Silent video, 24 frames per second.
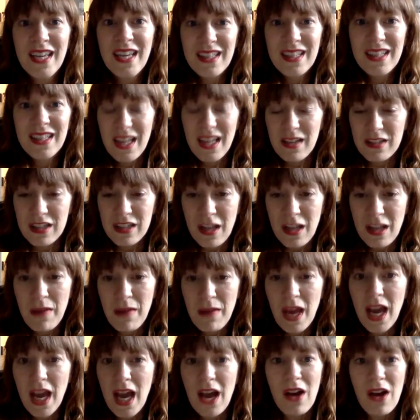that
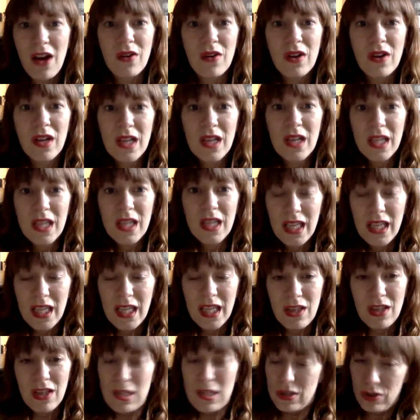somehow
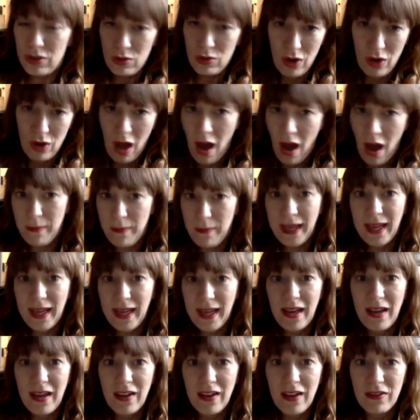in this
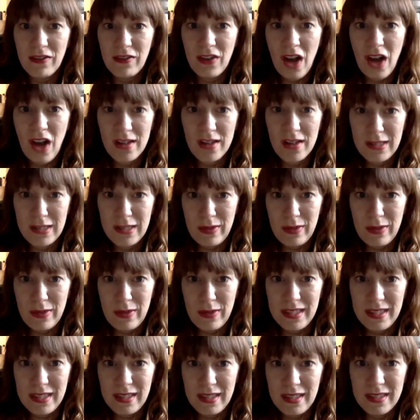tsunami of
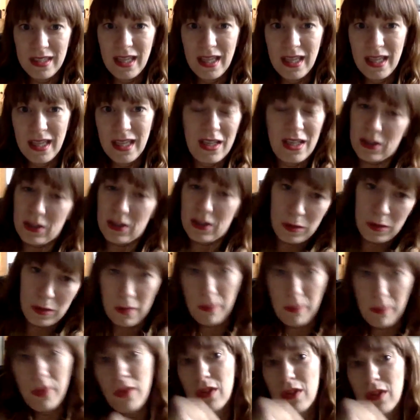consequences, they're
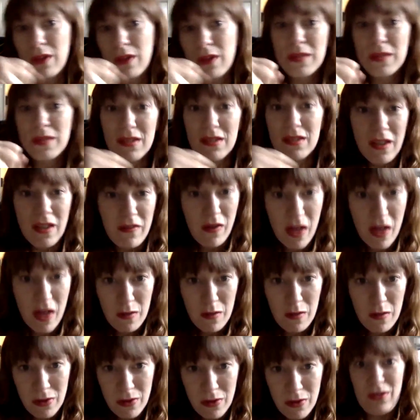supposed to pull themselves up by
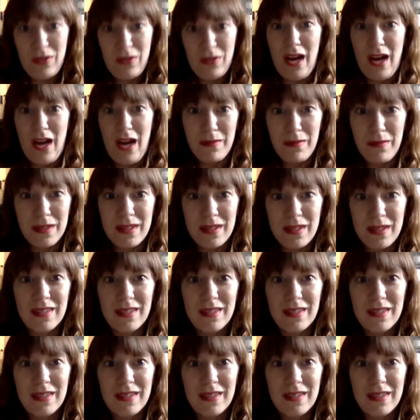their bootstraps.